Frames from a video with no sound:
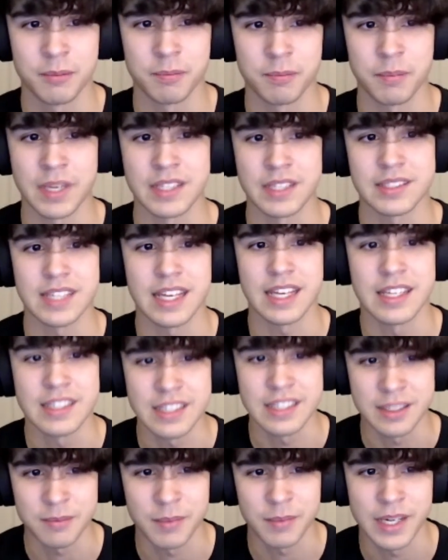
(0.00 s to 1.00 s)

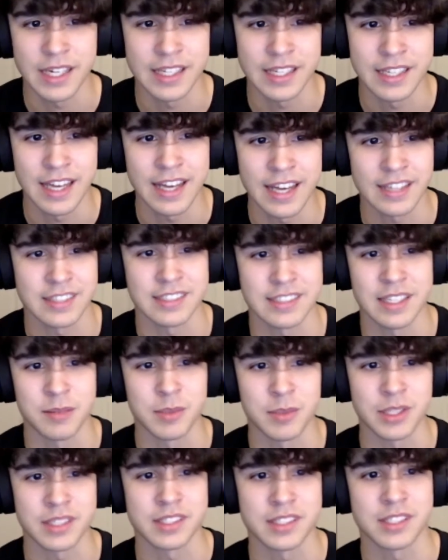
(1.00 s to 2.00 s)
maintaining my
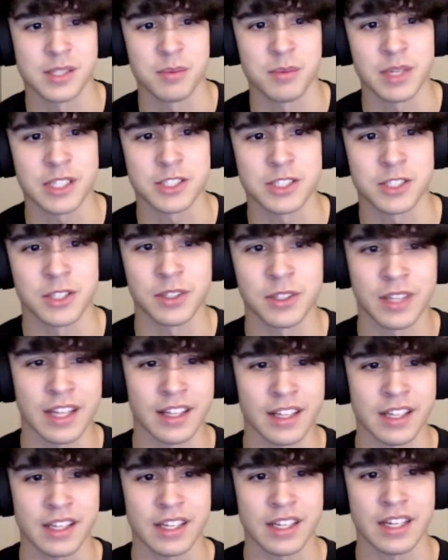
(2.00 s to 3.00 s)
academics to make sure that
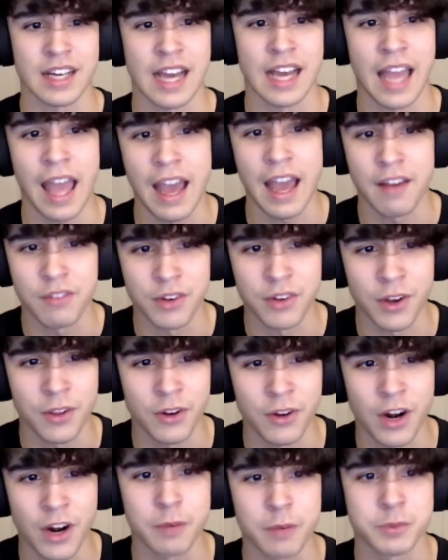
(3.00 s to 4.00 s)
like I have
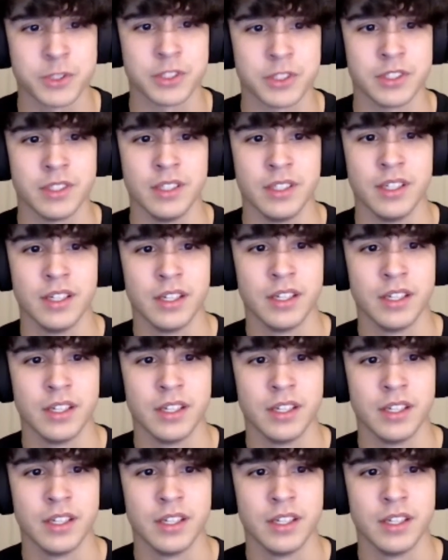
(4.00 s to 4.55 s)
another option